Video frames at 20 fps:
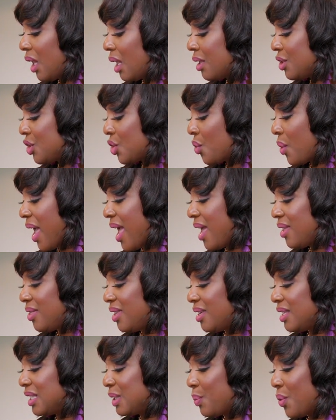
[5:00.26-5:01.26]
So at
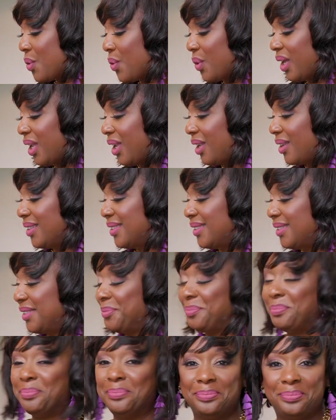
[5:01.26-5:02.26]
this point,
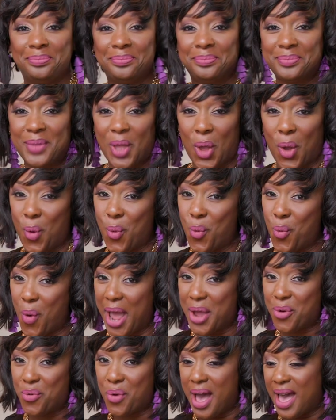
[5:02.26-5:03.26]

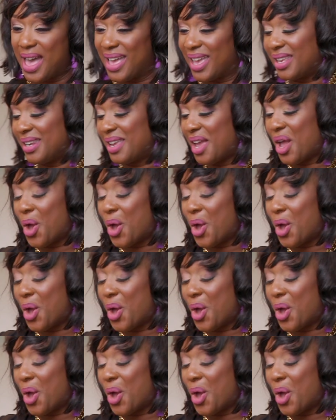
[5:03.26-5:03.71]
white wine.